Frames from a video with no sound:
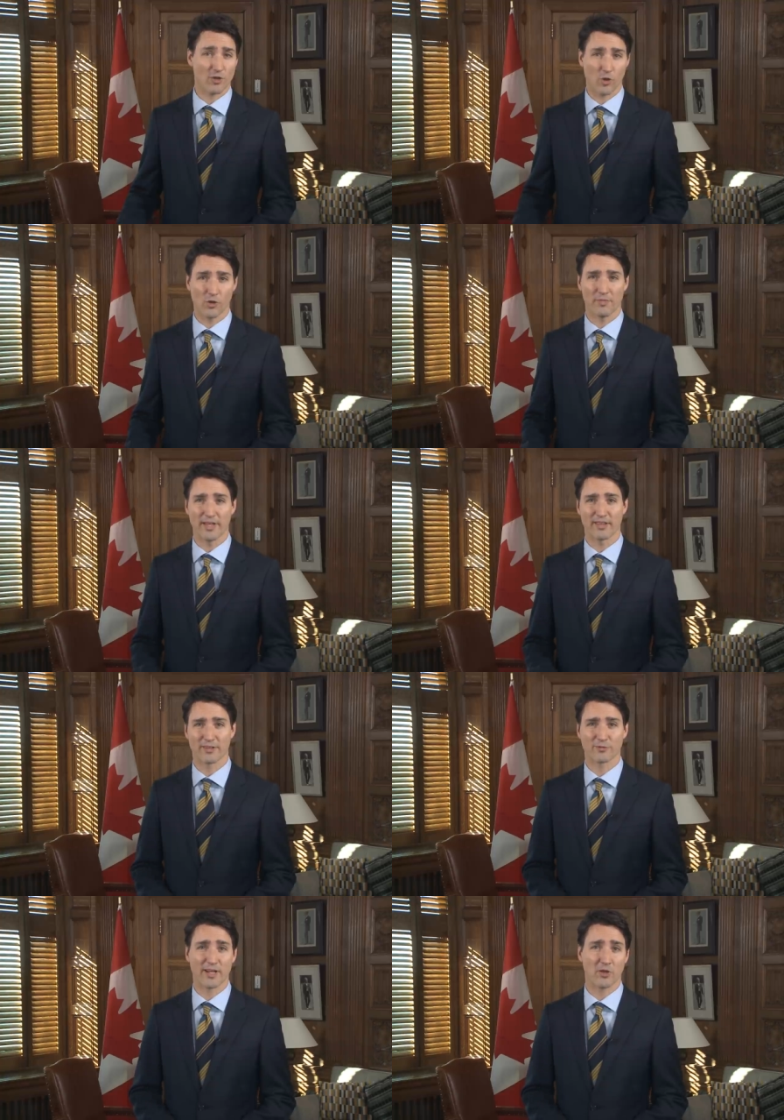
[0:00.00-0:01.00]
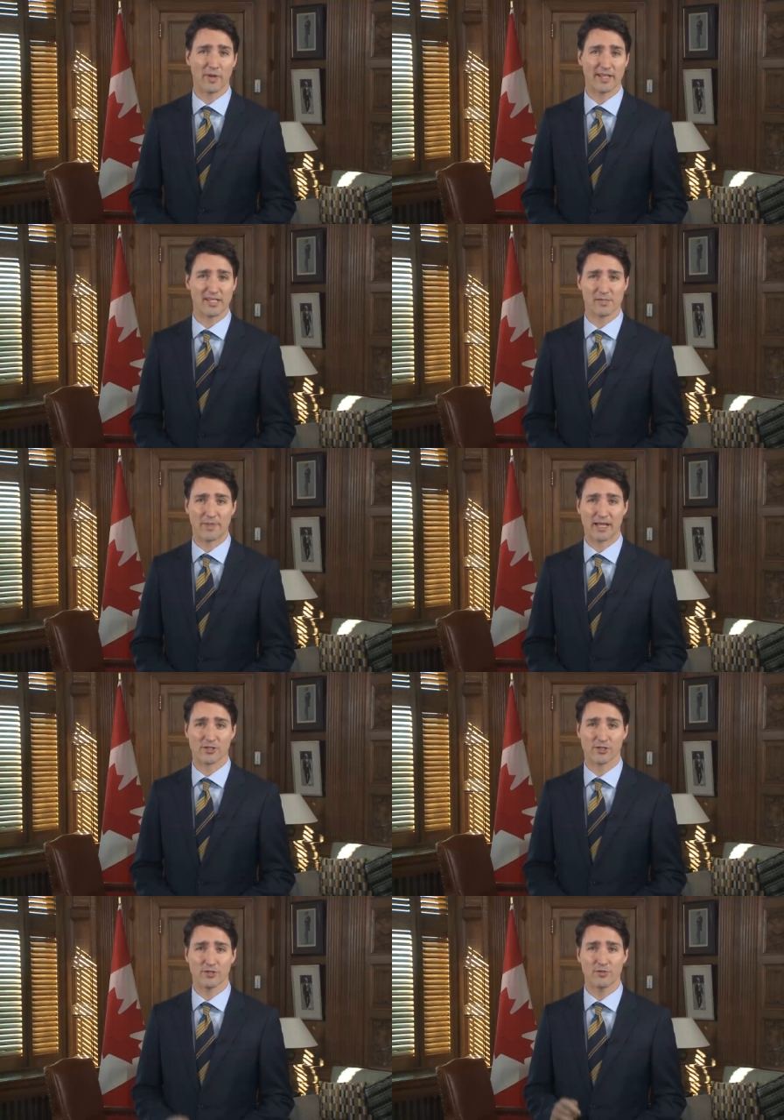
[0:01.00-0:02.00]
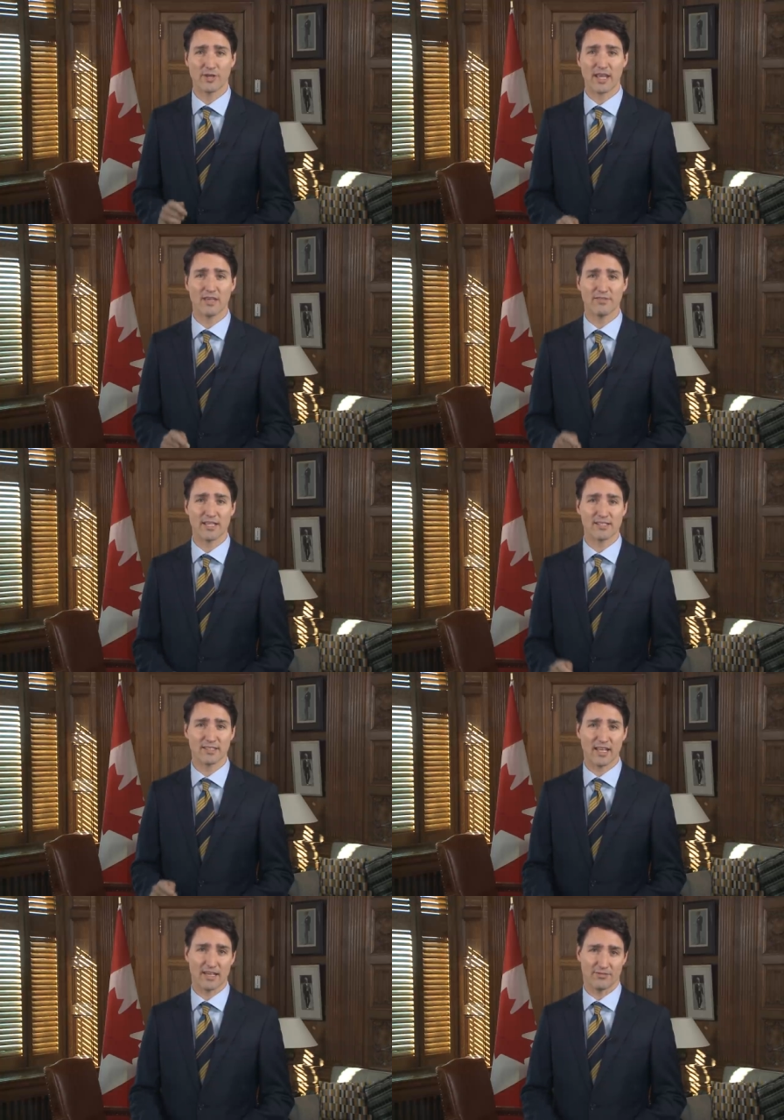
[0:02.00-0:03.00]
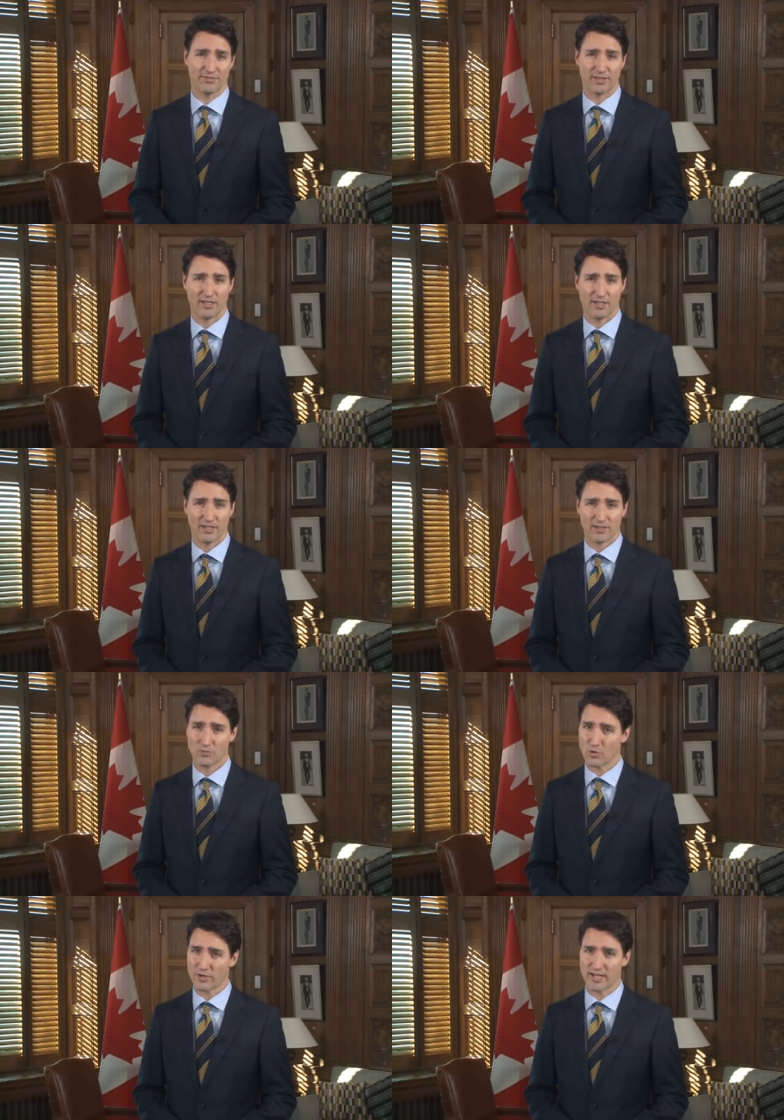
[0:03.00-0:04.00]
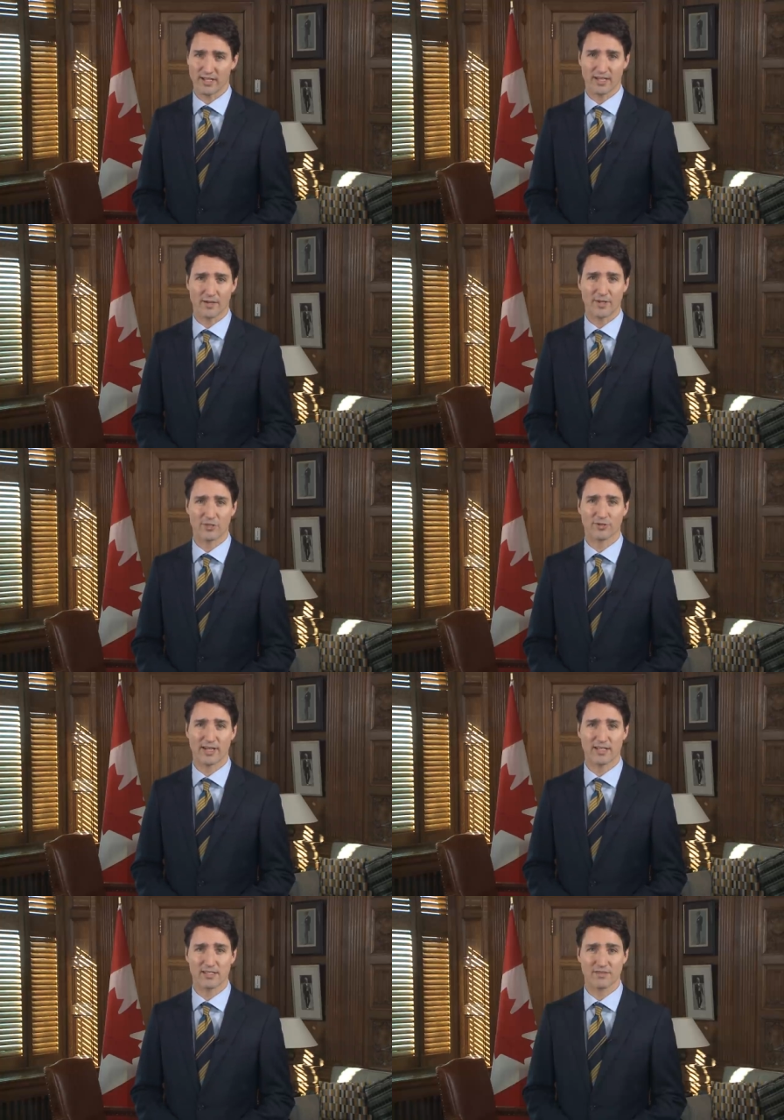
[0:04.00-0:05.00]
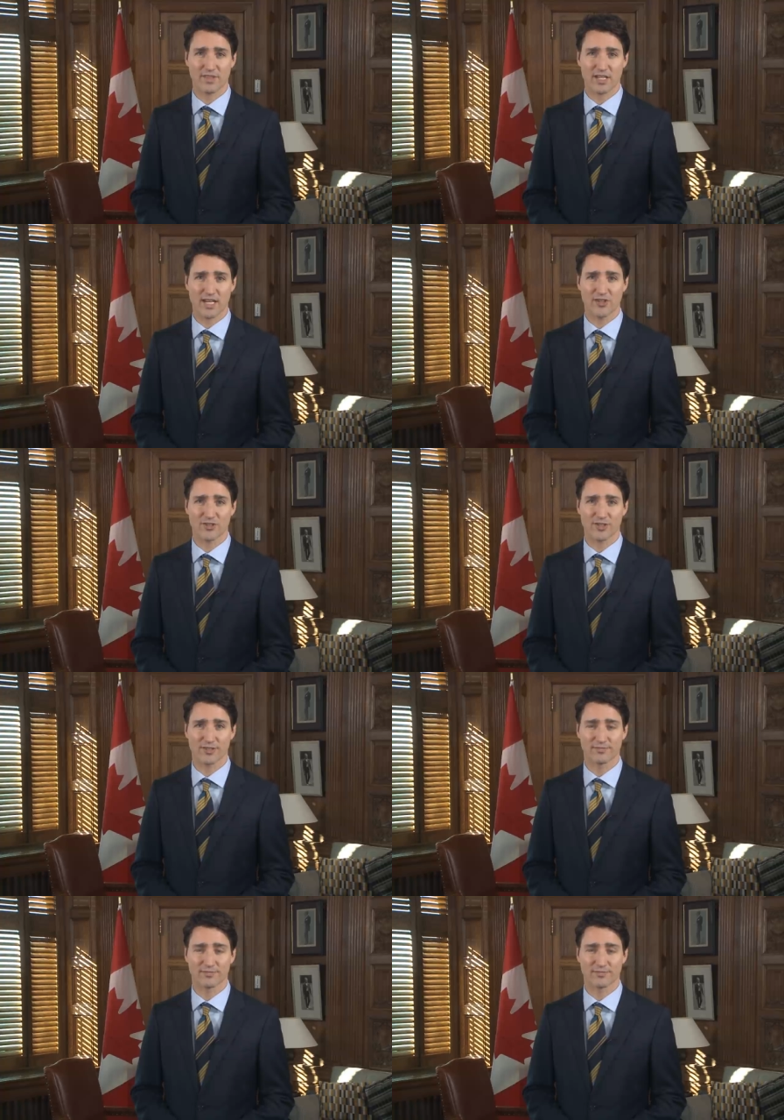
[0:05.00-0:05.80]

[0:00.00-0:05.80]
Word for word: Coleman, the railway dispatcher who gave his life to warn incoming trains of the danger.